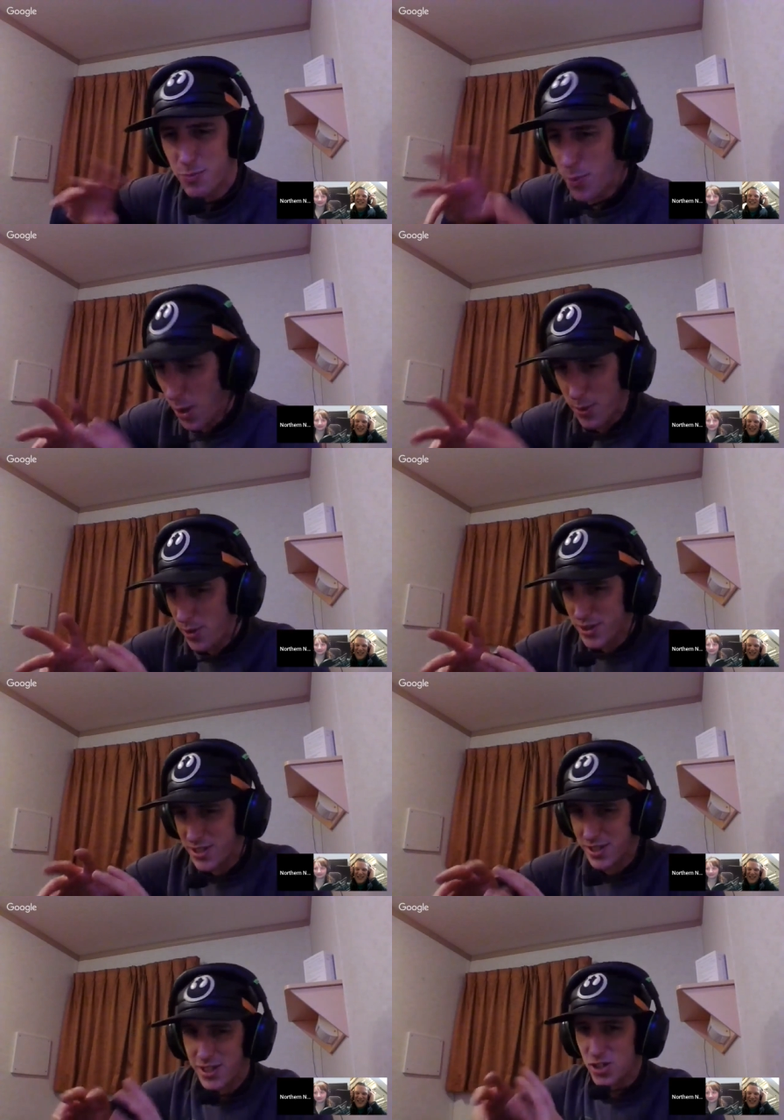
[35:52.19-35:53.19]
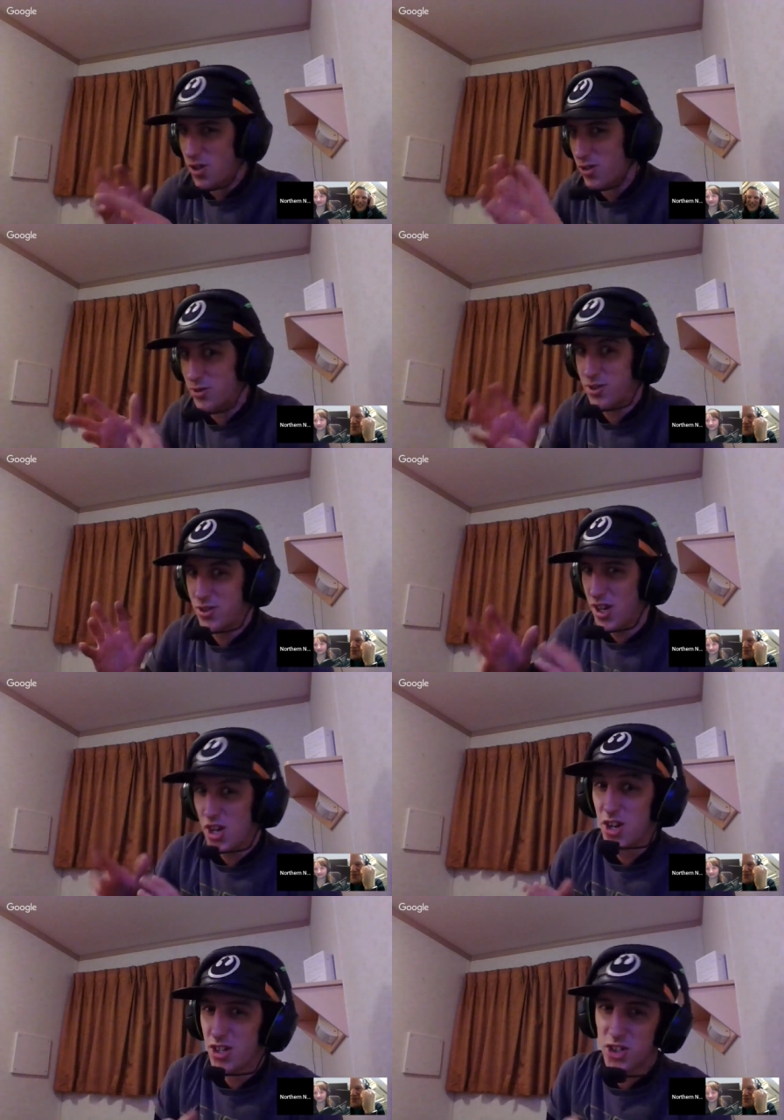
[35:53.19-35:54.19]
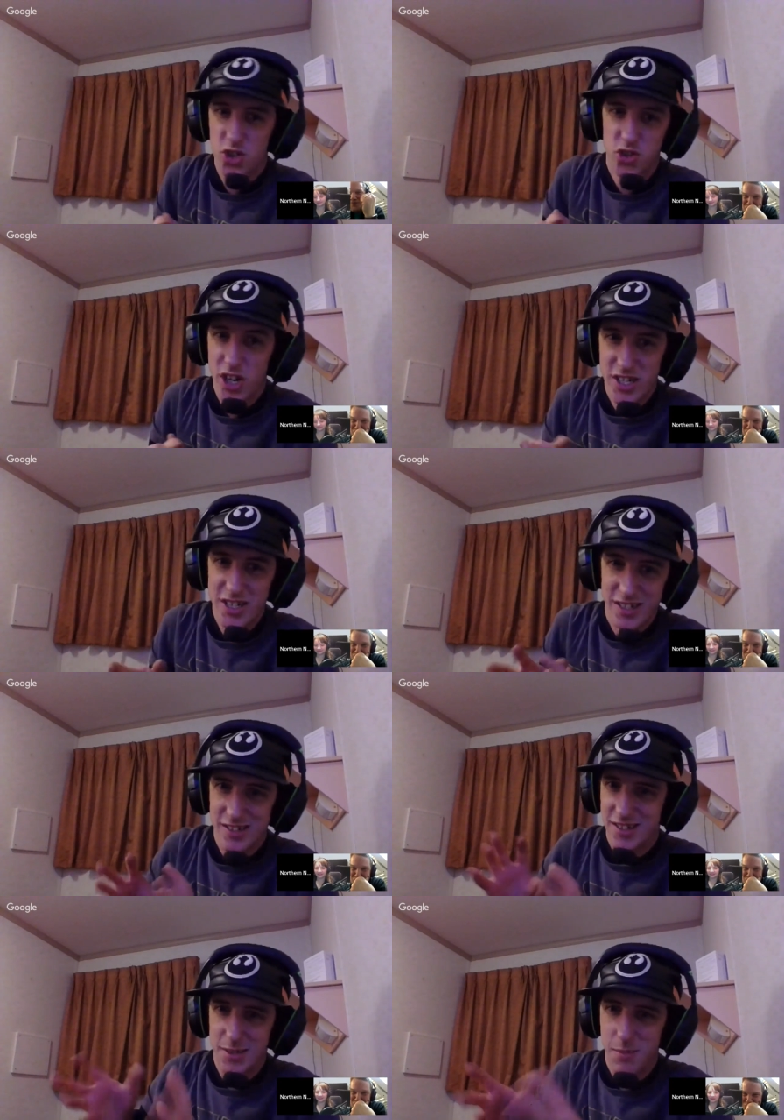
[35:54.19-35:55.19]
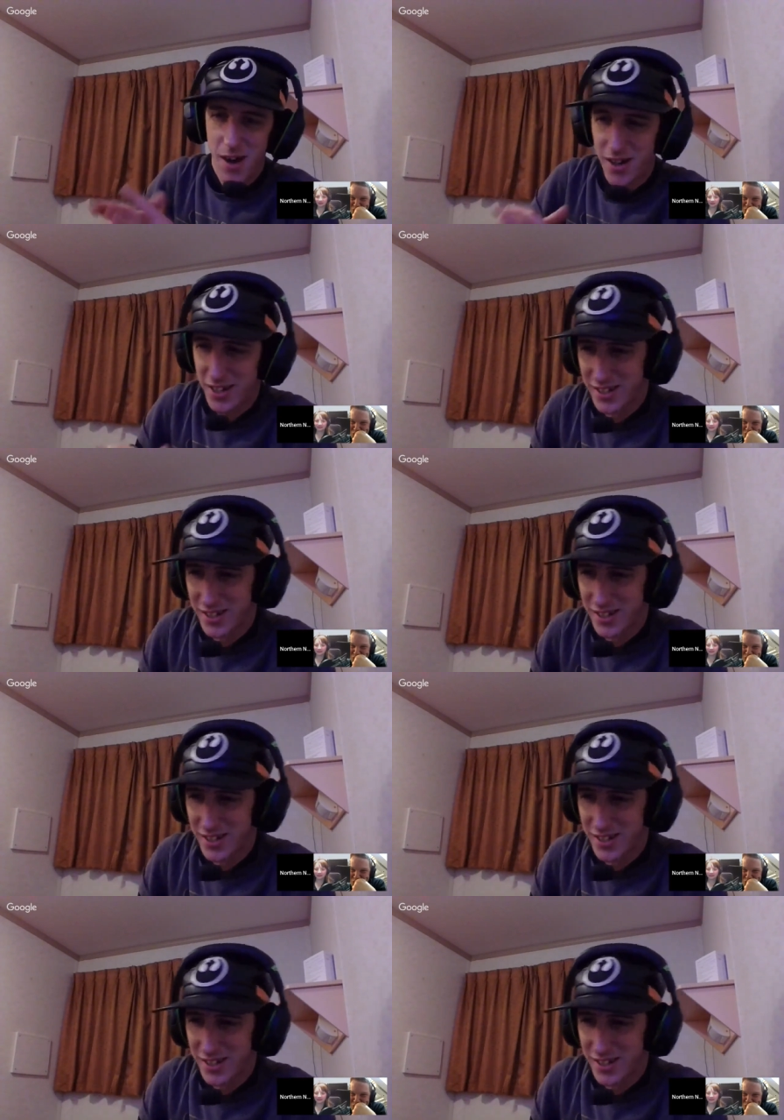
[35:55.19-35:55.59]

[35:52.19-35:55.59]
spell books, and it's all crazy and demonic,